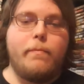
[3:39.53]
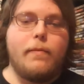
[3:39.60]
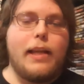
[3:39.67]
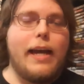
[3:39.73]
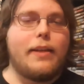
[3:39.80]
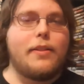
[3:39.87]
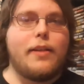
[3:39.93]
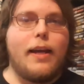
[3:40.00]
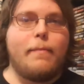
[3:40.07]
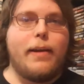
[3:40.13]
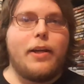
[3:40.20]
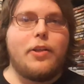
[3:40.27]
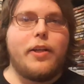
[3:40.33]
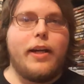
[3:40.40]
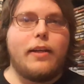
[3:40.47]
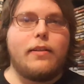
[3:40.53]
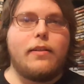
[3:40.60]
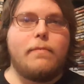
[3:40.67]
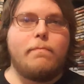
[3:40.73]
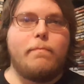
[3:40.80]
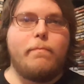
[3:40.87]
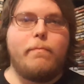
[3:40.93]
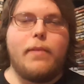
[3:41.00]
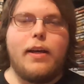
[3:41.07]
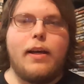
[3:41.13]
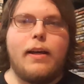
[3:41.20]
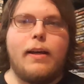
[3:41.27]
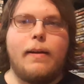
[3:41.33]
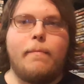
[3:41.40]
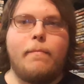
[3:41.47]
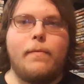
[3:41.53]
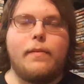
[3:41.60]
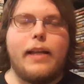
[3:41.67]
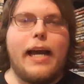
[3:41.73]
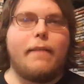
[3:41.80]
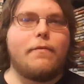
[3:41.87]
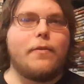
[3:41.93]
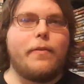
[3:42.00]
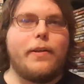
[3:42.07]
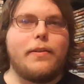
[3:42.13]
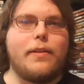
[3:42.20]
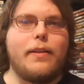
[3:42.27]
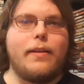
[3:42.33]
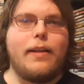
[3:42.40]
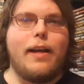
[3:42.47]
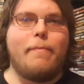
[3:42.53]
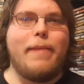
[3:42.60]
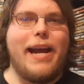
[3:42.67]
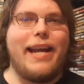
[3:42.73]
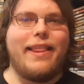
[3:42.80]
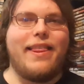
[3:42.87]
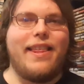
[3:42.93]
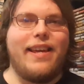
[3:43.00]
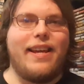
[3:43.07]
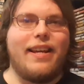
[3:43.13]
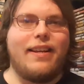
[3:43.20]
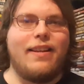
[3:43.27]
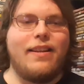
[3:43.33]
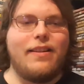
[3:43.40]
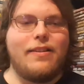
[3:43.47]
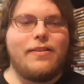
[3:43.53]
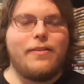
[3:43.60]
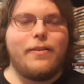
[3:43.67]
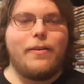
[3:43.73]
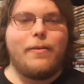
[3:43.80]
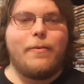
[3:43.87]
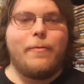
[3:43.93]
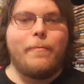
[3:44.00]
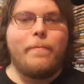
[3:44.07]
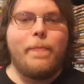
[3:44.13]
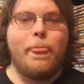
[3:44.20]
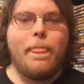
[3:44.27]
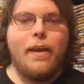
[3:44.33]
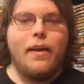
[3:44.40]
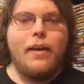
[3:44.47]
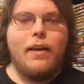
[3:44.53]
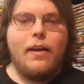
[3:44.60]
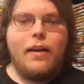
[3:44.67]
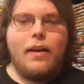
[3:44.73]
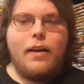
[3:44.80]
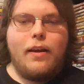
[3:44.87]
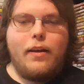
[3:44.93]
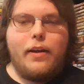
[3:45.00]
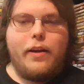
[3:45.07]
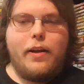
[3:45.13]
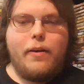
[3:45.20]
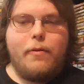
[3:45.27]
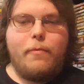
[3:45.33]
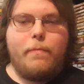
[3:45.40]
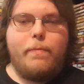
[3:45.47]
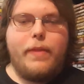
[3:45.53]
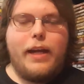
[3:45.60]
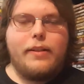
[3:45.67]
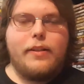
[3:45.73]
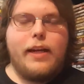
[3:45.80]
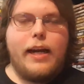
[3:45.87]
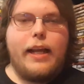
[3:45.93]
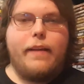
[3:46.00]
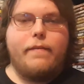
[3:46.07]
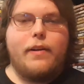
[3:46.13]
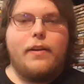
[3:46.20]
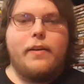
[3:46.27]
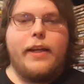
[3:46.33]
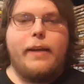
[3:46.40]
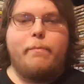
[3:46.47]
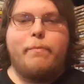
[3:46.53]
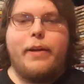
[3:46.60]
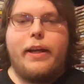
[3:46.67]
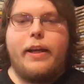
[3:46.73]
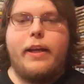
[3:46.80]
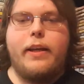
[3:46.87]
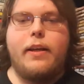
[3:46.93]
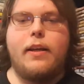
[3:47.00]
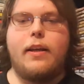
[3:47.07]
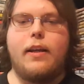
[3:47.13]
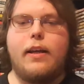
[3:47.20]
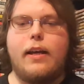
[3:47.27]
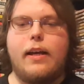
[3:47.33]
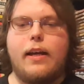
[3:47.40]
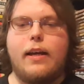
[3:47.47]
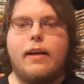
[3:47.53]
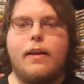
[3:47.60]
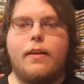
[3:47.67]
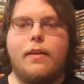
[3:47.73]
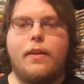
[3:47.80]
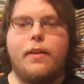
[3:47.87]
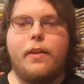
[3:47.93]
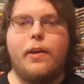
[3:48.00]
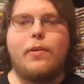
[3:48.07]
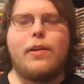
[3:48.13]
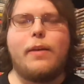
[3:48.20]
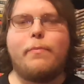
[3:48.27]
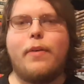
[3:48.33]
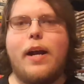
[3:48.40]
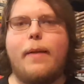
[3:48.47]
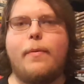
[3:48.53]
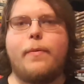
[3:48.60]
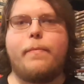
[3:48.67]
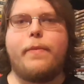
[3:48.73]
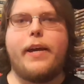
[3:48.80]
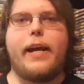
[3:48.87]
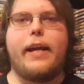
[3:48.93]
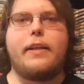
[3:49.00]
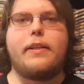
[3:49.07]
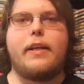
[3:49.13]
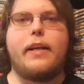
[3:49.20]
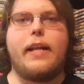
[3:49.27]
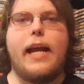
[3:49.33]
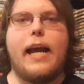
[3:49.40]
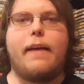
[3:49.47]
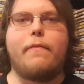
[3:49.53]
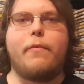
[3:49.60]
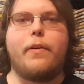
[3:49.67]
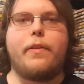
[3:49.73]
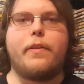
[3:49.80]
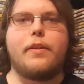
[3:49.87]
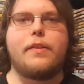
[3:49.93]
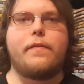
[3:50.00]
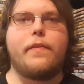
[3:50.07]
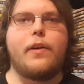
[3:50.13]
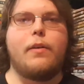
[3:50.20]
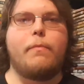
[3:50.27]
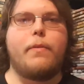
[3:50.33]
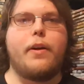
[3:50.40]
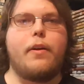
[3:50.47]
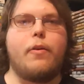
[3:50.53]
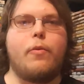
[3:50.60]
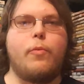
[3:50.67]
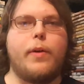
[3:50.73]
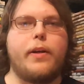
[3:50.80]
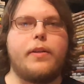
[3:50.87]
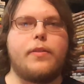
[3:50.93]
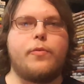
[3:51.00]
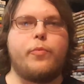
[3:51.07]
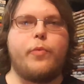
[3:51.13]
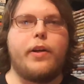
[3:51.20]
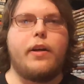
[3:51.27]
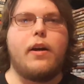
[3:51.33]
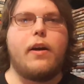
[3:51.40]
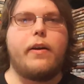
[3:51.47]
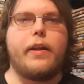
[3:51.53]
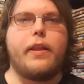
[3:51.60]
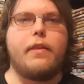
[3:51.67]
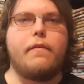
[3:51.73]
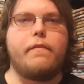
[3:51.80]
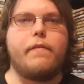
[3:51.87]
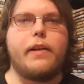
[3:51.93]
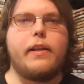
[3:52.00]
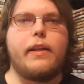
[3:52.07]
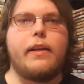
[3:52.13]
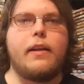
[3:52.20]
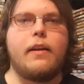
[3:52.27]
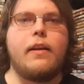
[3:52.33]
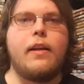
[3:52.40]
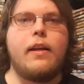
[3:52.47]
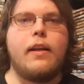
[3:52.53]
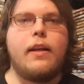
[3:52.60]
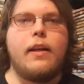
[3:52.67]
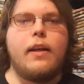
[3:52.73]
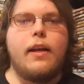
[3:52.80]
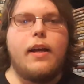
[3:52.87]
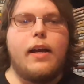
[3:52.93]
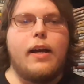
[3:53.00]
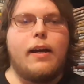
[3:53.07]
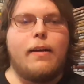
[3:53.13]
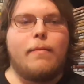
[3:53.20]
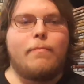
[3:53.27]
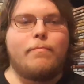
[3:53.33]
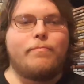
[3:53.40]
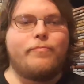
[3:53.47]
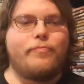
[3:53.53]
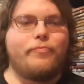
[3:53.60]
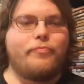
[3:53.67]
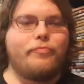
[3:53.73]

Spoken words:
last time I checked, laughter isn't a bad thing. So, that's not even a nitpick. The only problem that I did have with this film, though, was regarding the villain. Um,